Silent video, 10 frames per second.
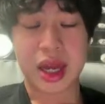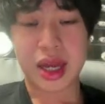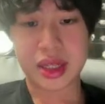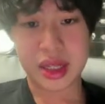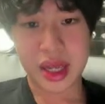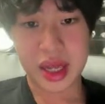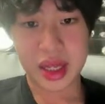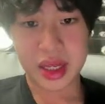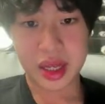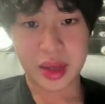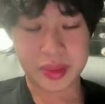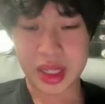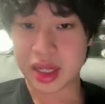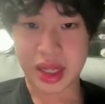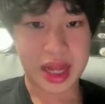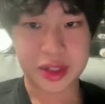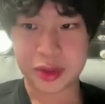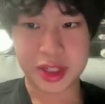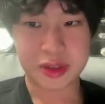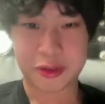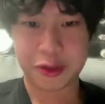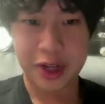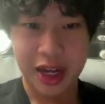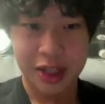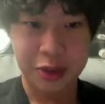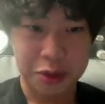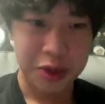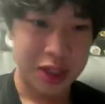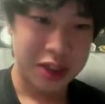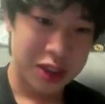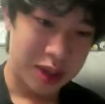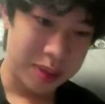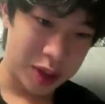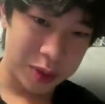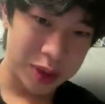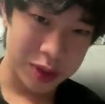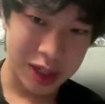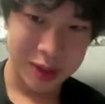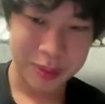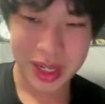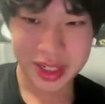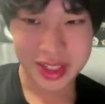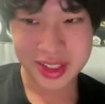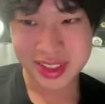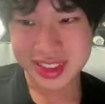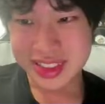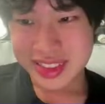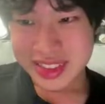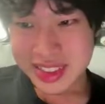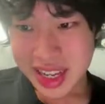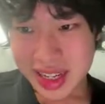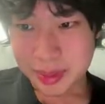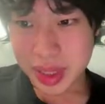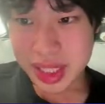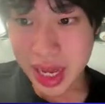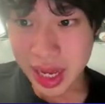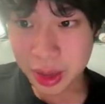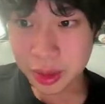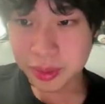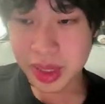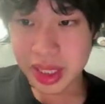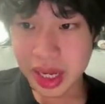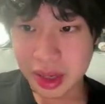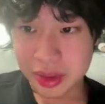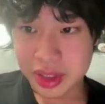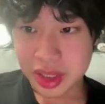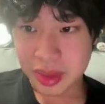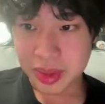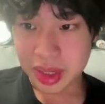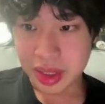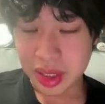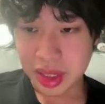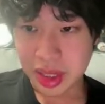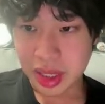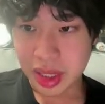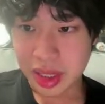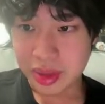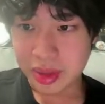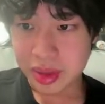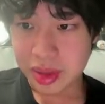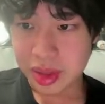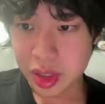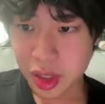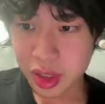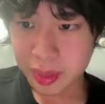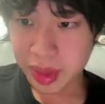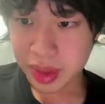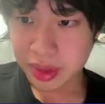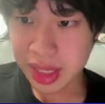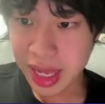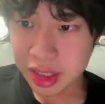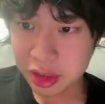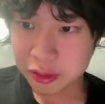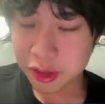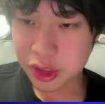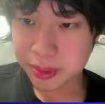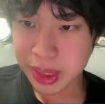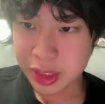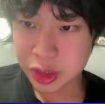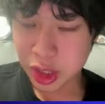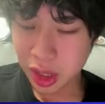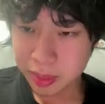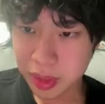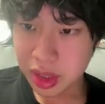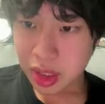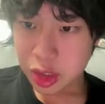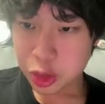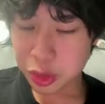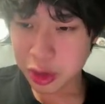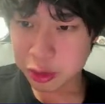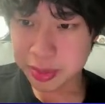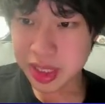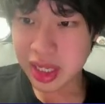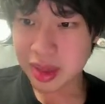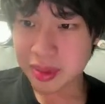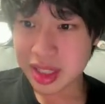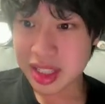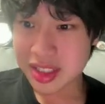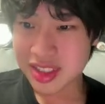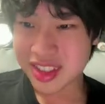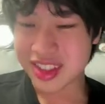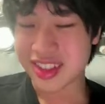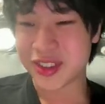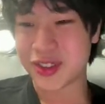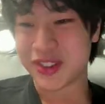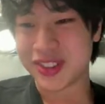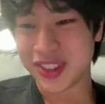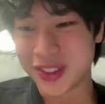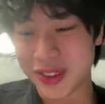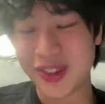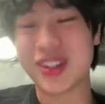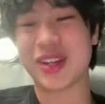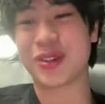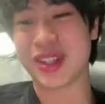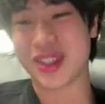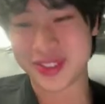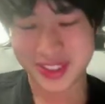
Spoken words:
And then yeah, Atiraj, free Atiraj. Come on, we're not getting back in. And then Mayao is coming and talk about land your first paid job, 12 p.m. EST. Okay, okay.